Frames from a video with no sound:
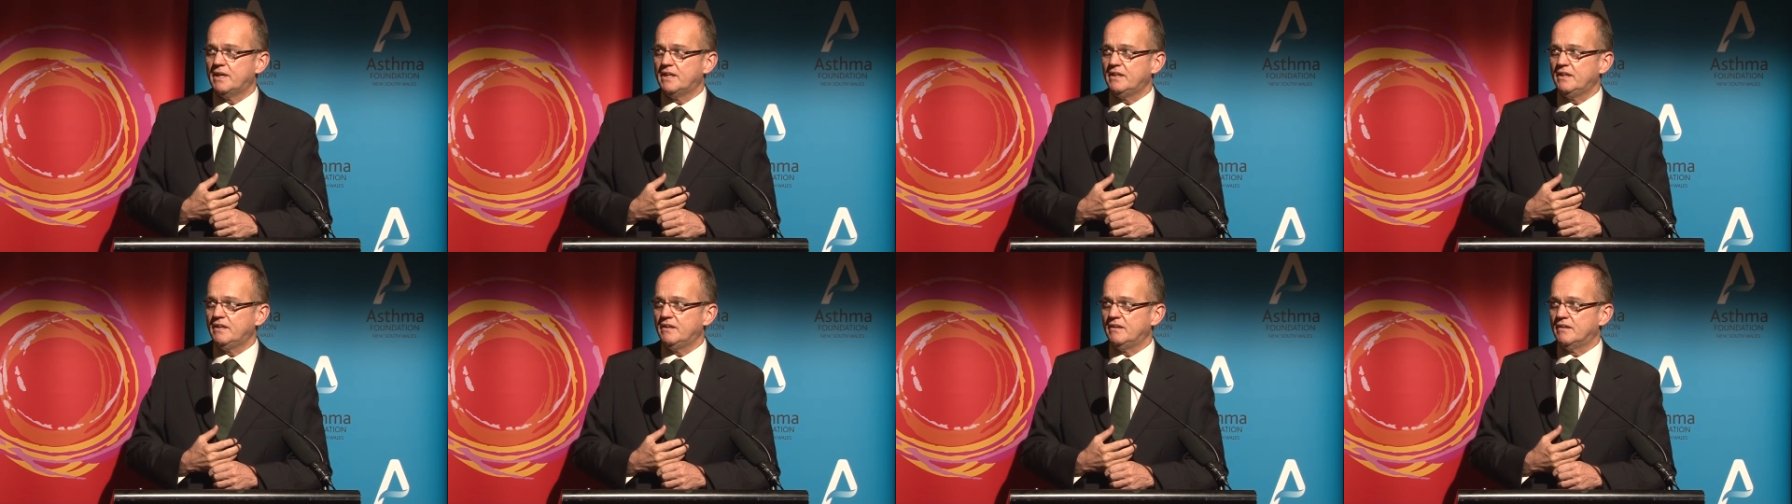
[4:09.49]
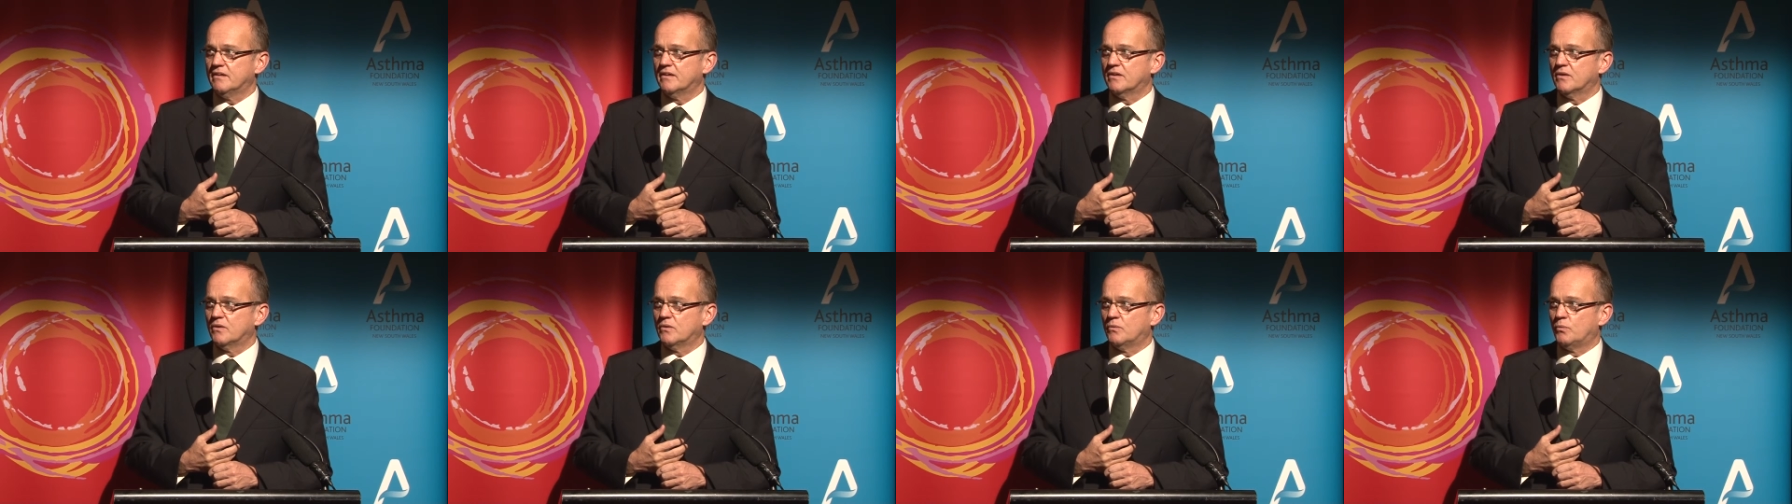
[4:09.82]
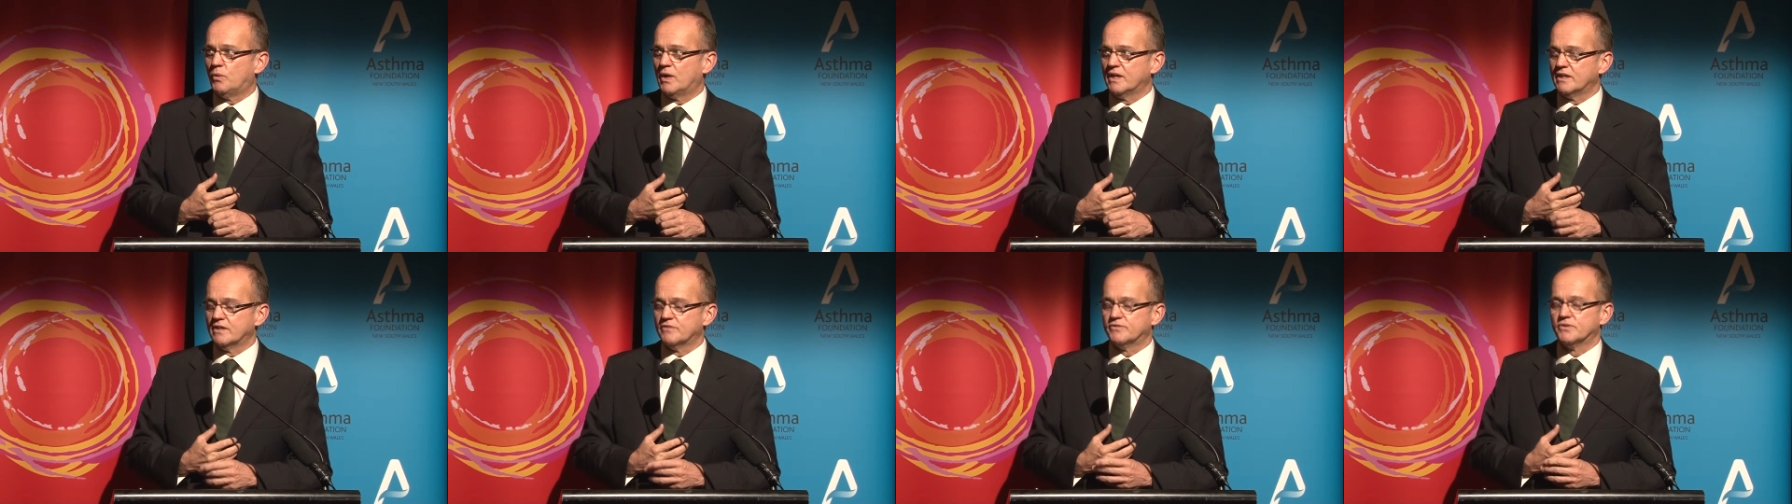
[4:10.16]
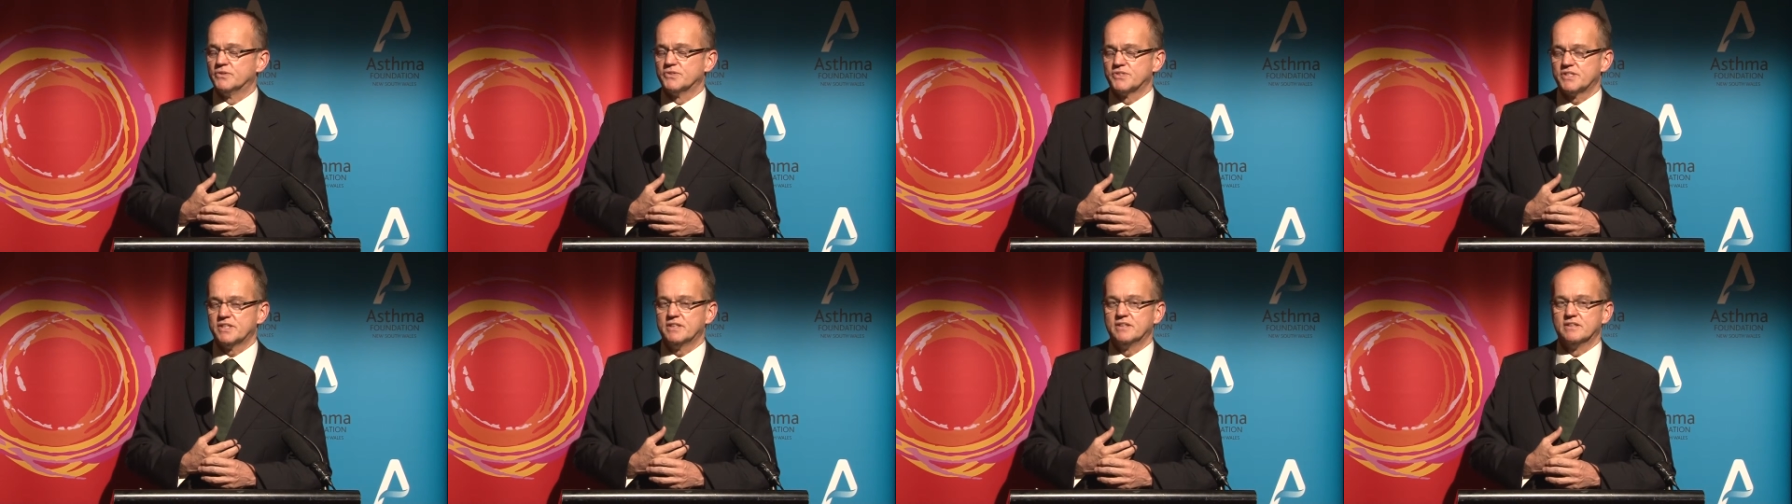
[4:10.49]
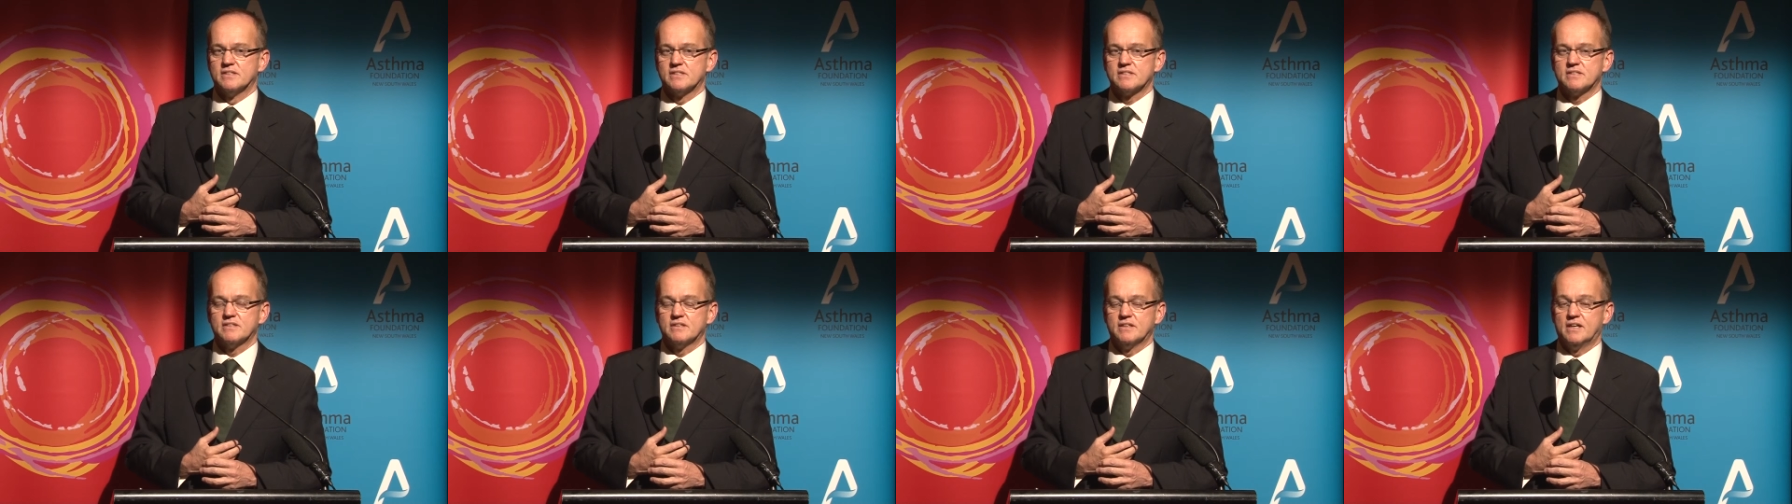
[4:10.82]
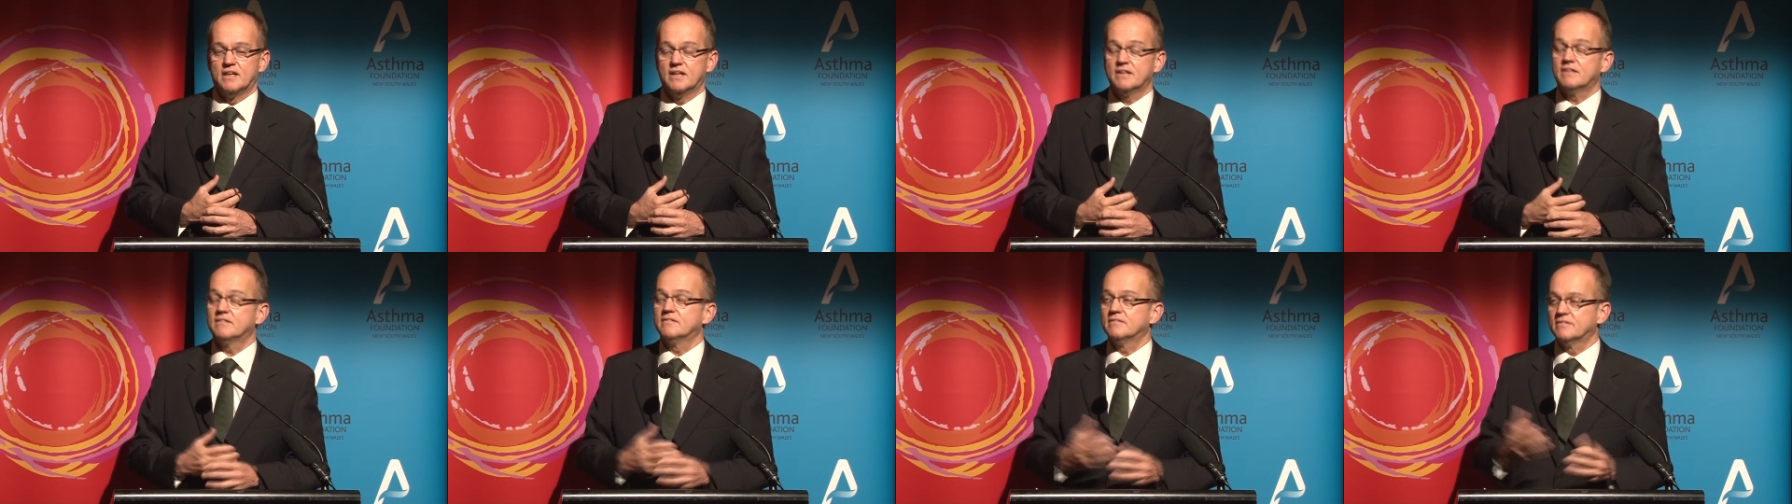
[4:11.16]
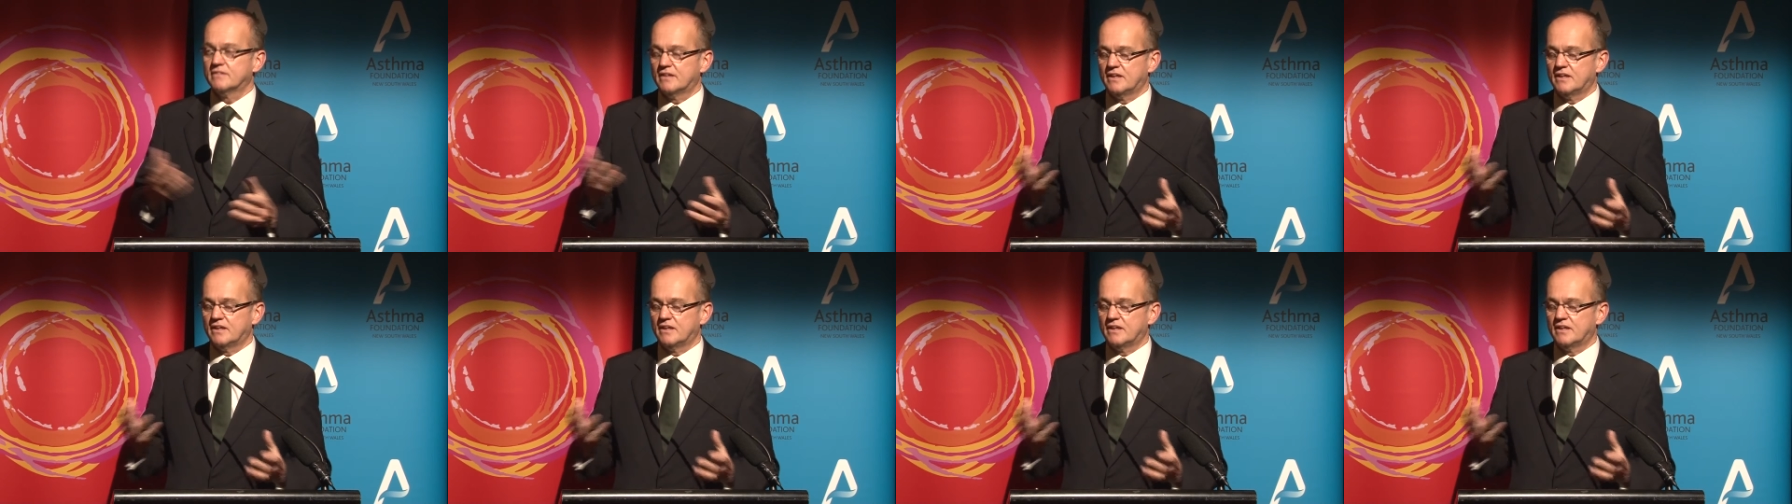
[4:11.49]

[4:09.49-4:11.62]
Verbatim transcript: many wonderful singers tonight.